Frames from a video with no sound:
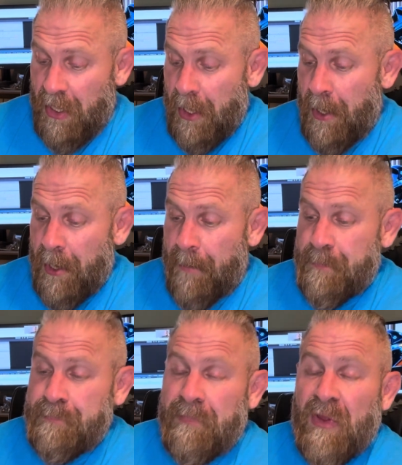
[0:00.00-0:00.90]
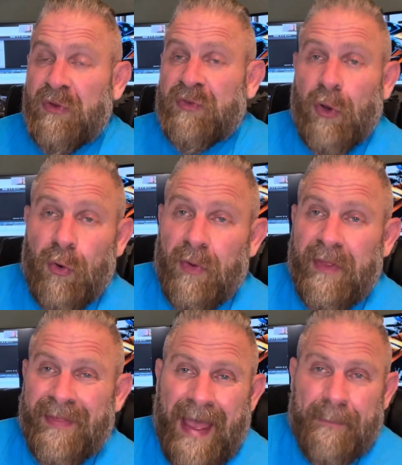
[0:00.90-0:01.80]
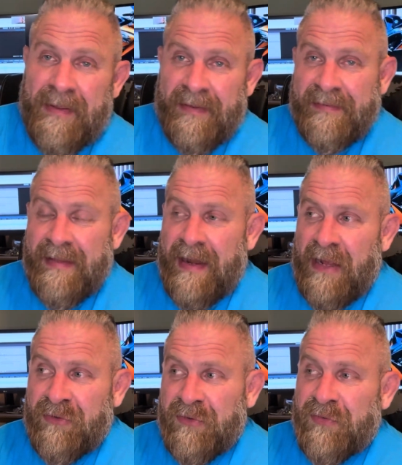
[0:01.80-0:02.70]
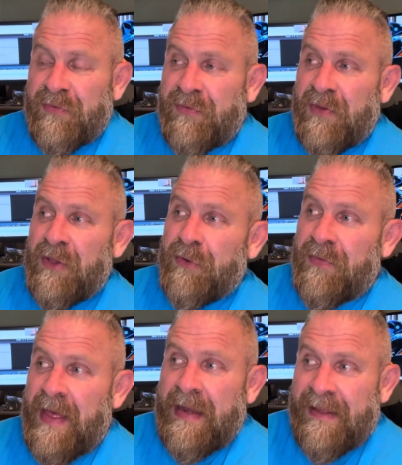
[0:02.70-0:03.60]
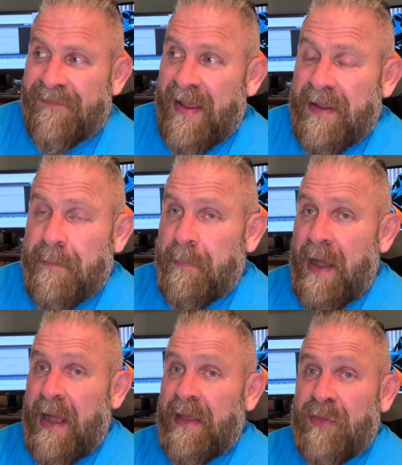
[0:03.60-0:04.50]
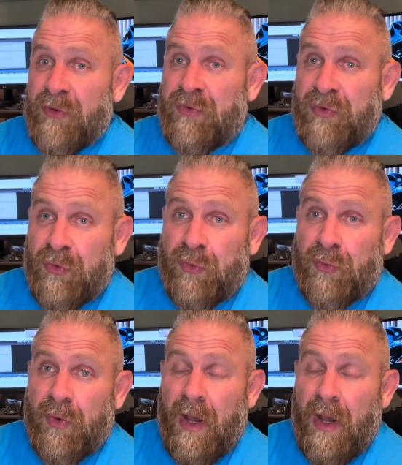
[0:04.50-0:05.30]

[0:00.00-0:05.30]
So that being said, I just figured that if I combine the two,